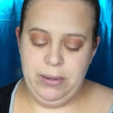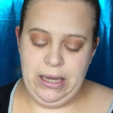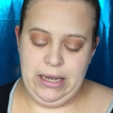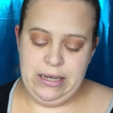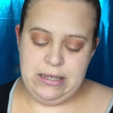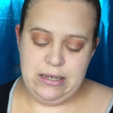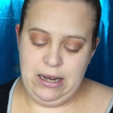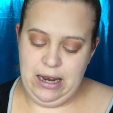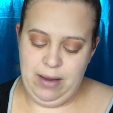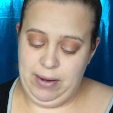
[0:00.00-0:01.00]
but
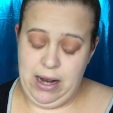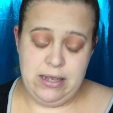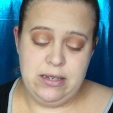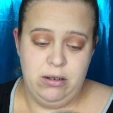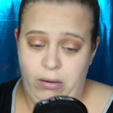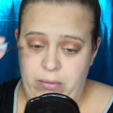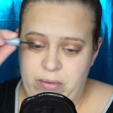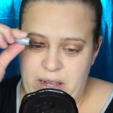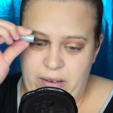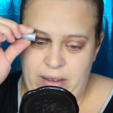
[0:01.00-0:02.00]
I mean, I still
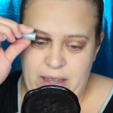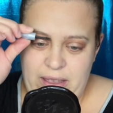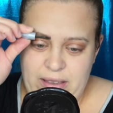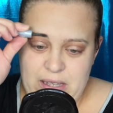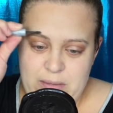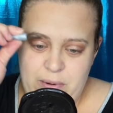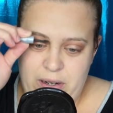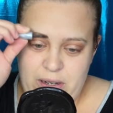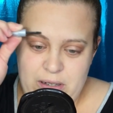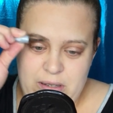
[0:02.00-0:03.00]
really, really like this
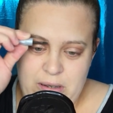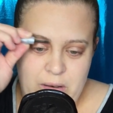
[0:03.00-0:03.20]
product.